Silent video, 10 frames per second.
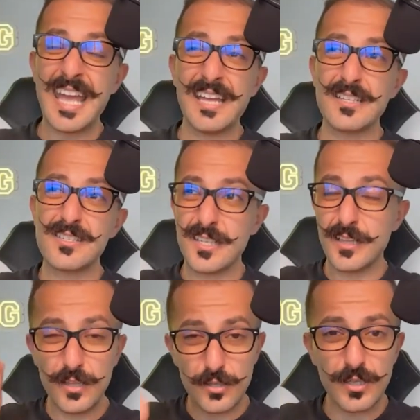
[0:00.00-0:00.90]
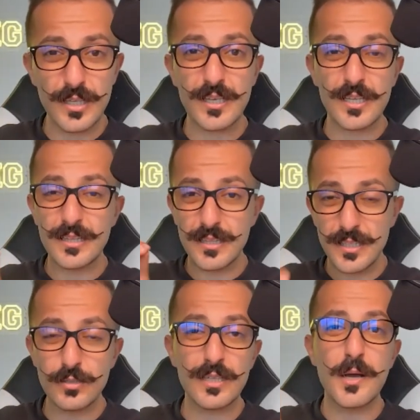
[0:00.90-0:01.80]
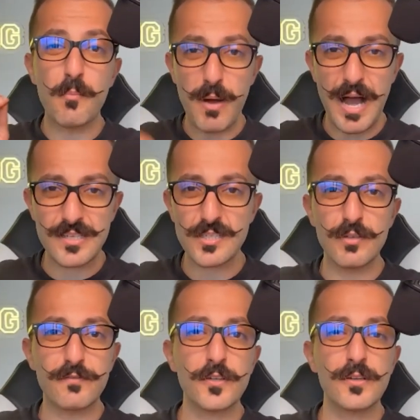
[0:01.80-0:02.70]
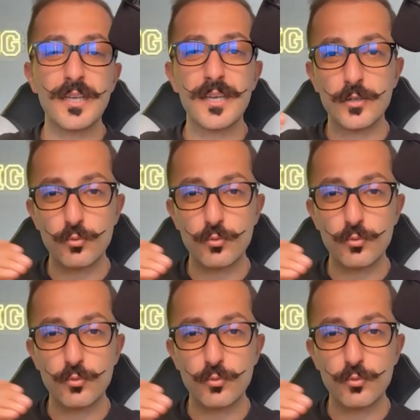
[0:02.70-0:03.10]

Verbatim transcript: And it's literally nearly impossible for you to get